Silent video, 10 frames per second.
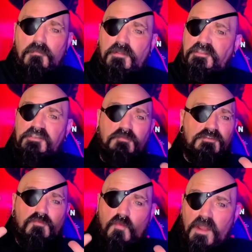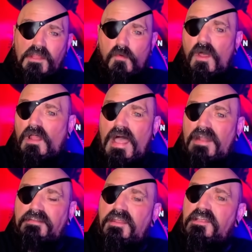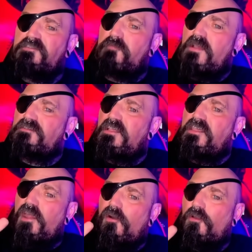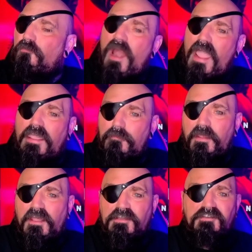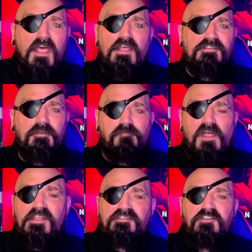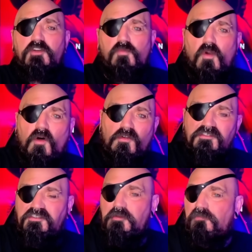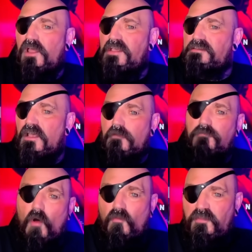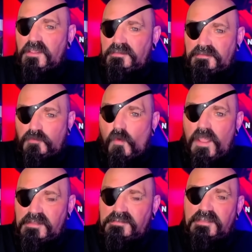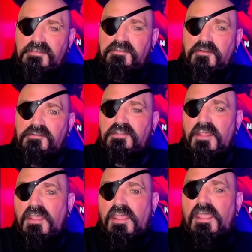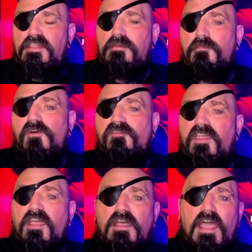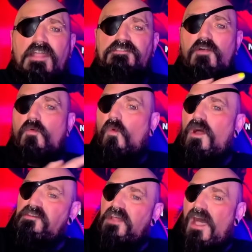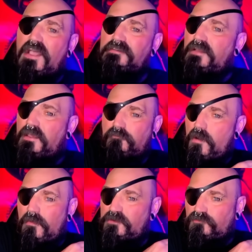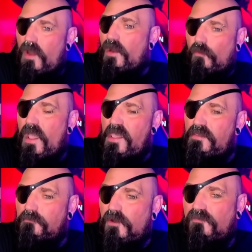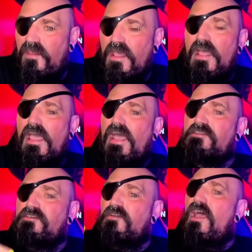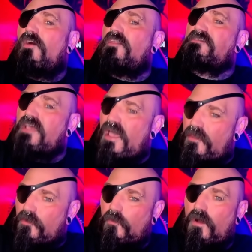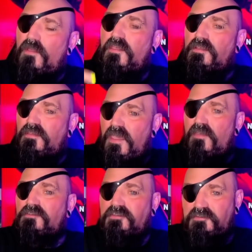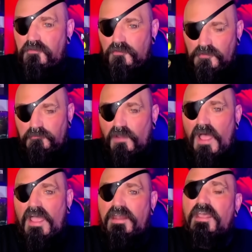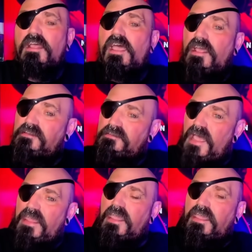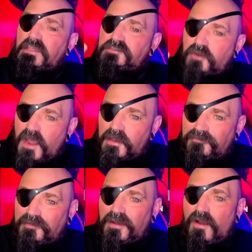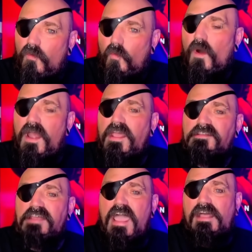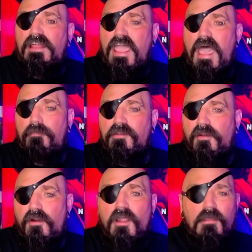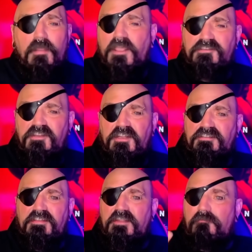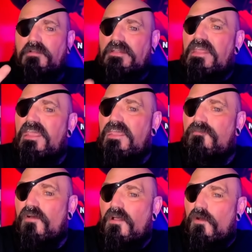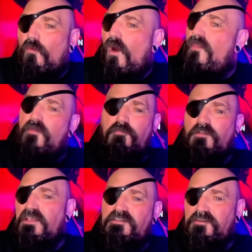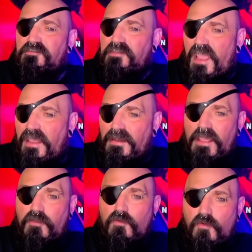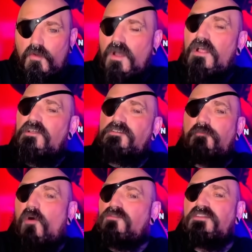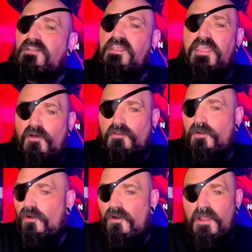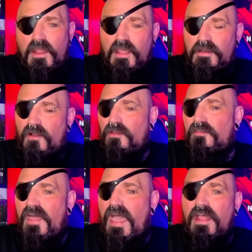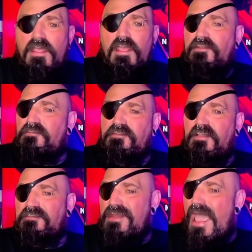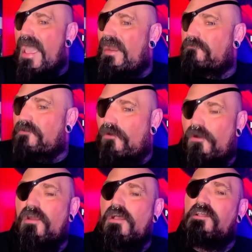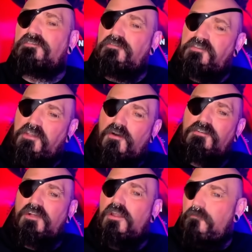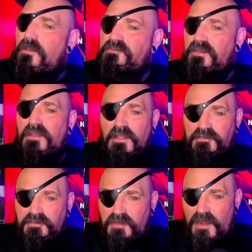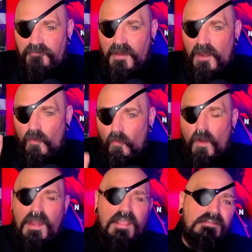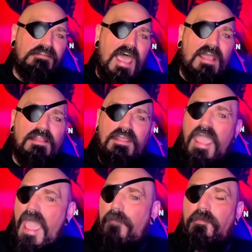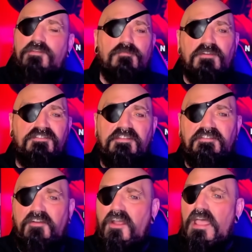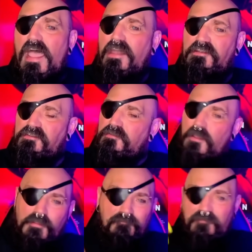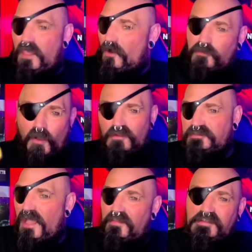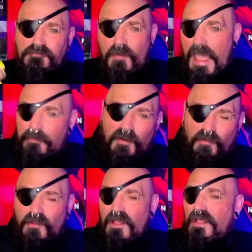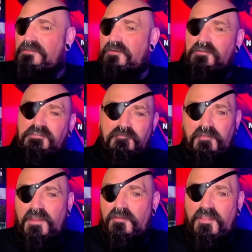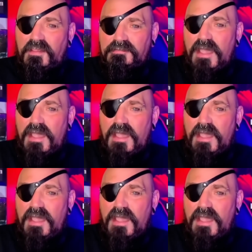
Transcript: But this was really well acted, especially Carol Bracken, because she plays two roles. She plays both these twin sisters in the movie. And so the one dies like pretty much right away in the movie. And so now this other one, the, the other sister who's blind and psychic, is trying to figure out what exactly happened to her, because she just doesn't believe what the police are saying, like who supposedly killed her and all of that. It just doesn't add up to her. And so she goes on a mission to try to figure out what exactly happened to her sister, and just you know, goes down this rabbit hole and starts to figure things